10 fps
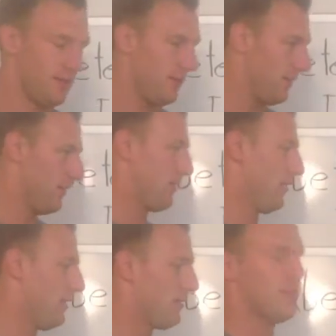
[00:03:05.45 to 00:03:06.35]
if the
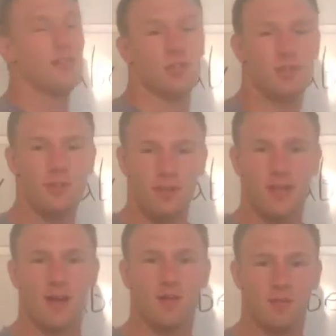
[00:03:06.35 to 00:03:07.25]
liver is still
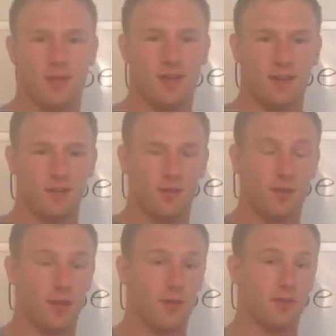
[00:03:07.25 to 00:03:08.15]
shooting out
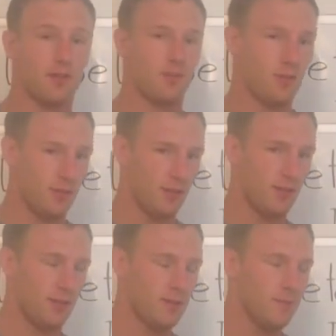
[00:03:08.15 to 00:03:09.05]
glucose, sugar,